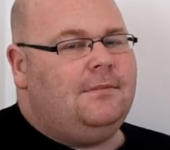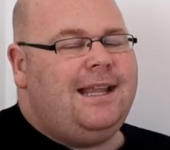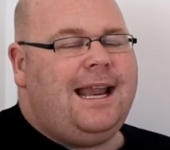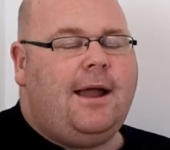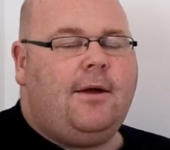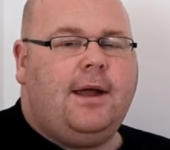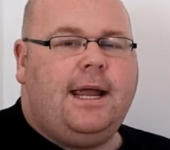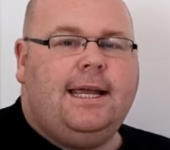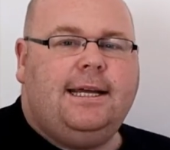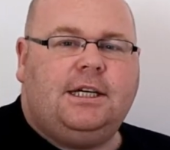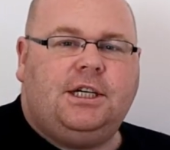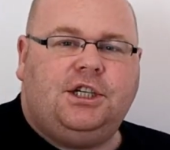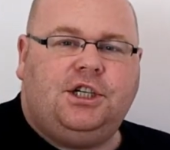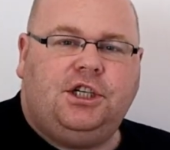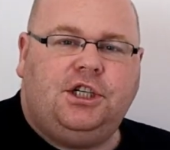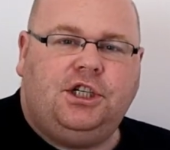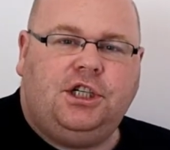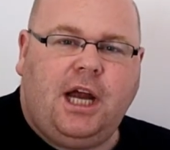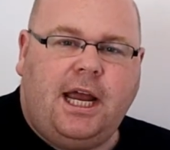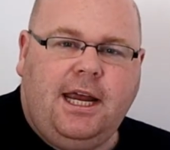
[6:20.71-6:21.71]
Now,
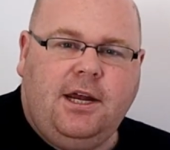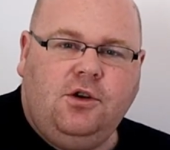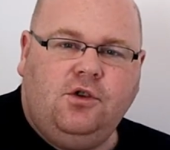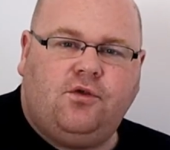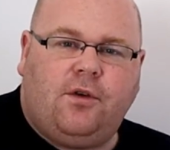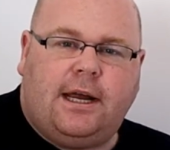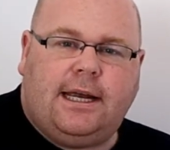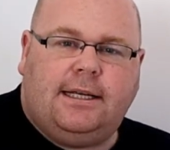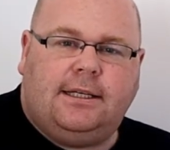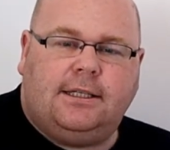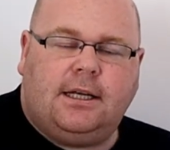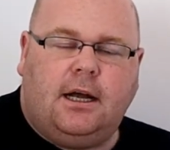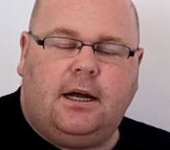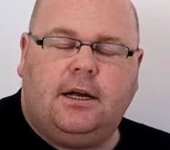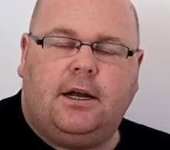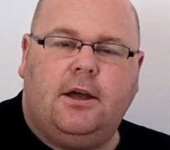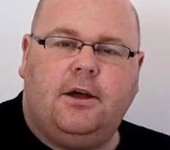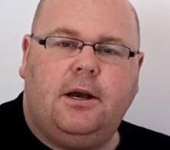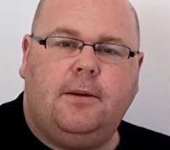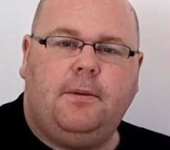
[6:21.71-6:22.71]
exchange rates
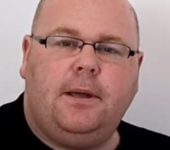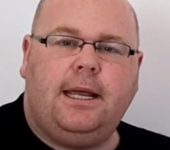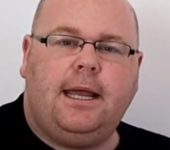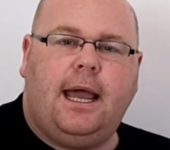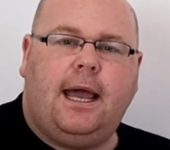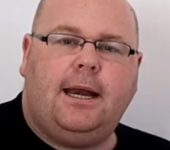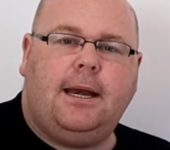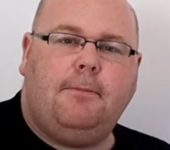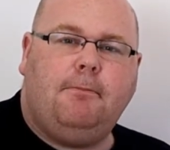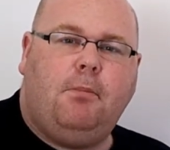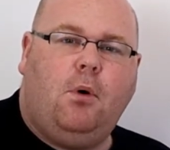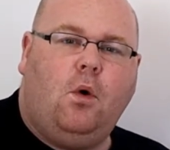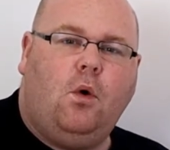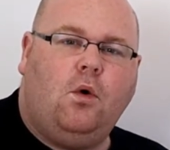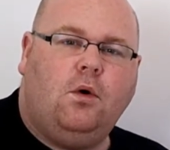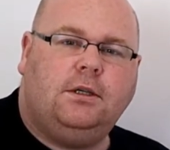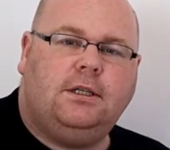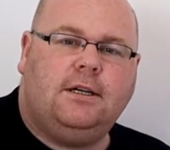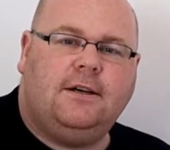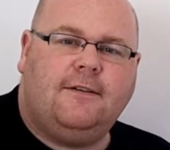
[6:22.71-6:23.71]
are going to be an
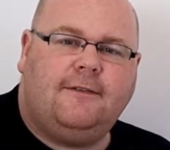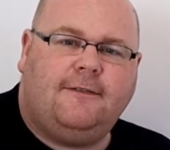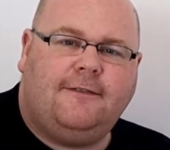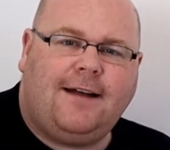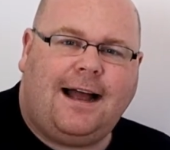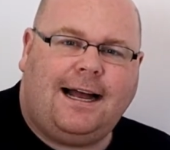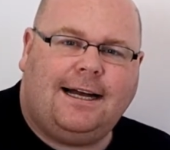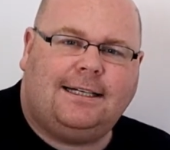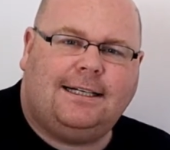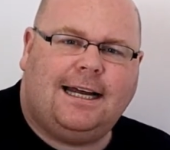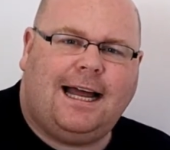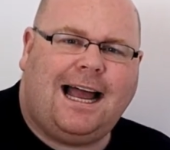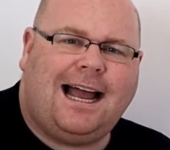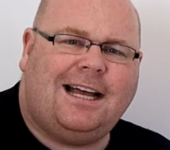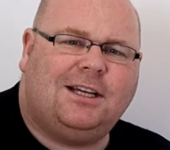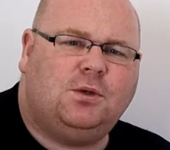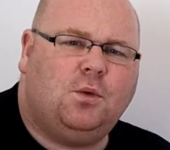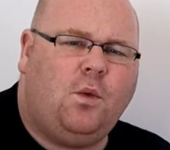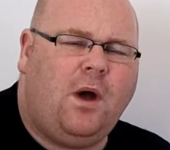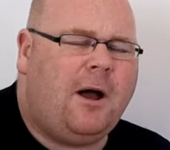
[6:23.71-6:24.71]
important factor
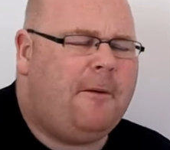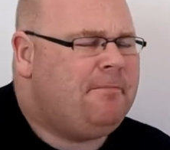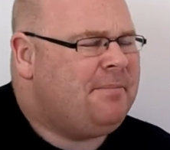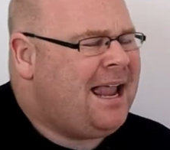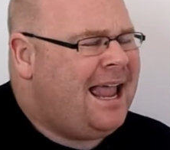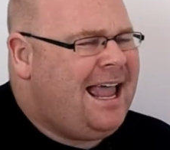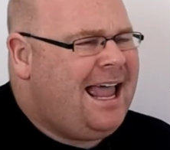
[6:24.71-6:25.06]
as well.